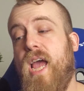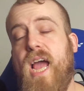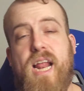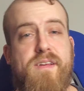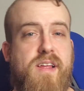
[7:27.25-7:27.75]

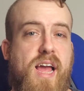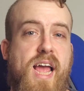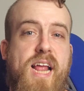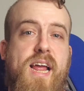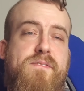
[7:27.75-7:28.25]

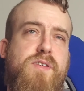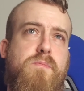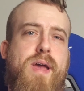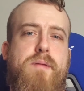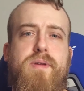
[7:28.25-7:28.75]
And I feel
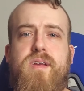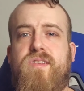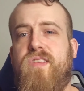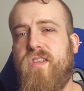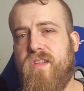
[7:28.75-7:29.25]
bad because
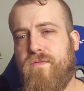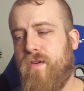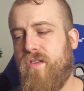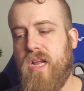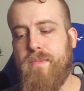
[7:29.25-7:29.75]
this is the
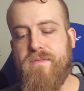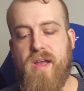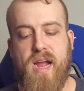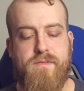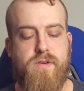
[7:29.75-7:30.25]
first time I've
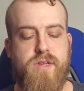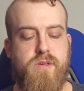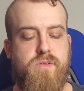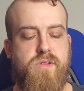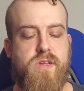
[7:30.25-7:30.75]
ever
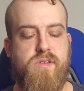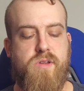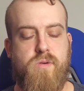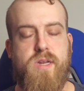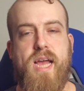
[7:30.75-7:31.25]
used a
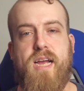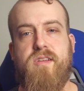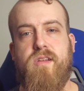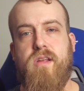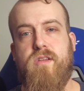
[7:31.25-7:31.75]

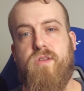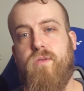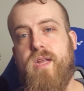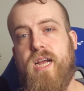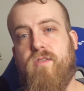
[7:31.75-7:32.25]
Zotac
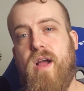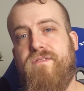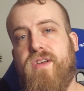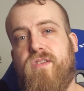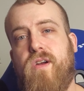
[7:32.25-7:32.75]

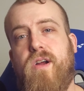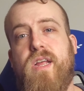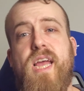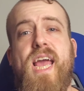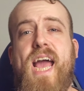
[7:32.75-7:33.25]
graphics card,
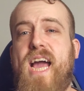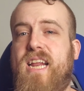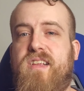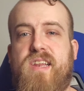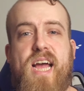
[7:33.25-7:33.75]
and
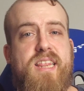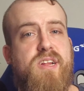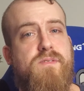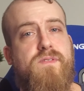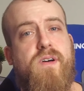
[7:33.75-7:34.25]
it's not
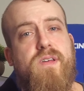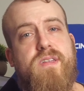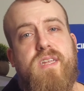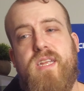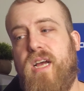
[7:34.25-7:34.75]
their
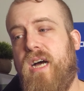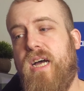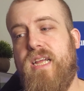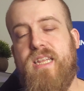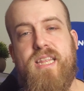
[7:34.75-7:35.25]
fault.
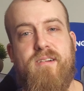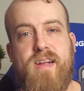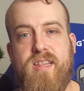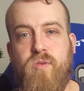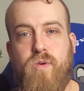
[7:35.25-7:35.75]
They're
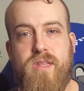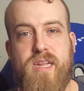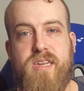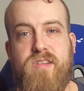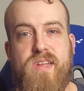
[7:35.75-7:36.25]
not the one
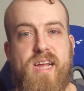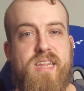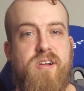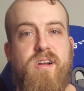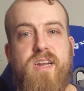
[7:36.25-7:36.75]
that designed
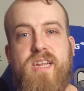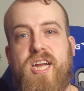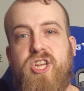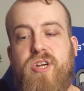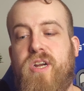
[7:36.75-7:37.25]
the
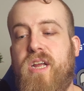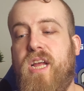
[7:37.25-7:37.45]
architecture.